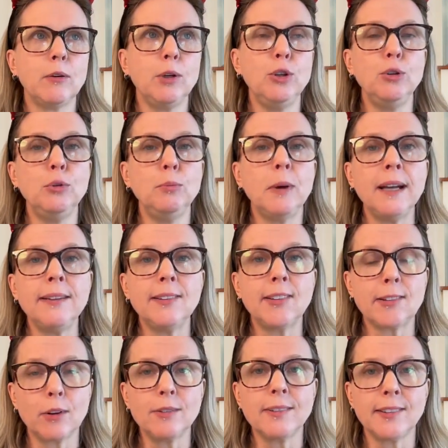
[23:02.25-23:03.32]
you might
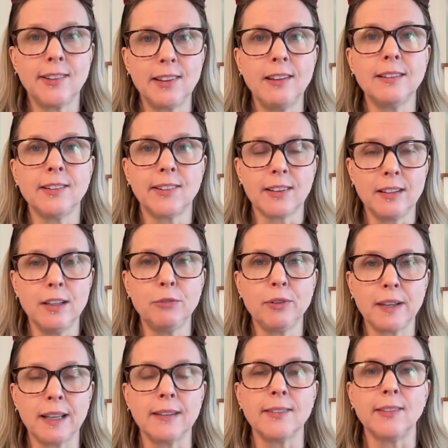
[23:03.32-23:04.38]
start to see the
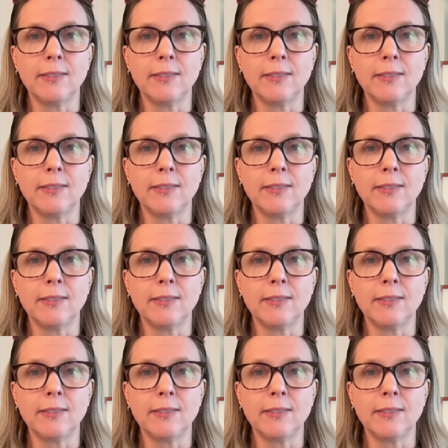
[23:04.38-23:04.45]
significance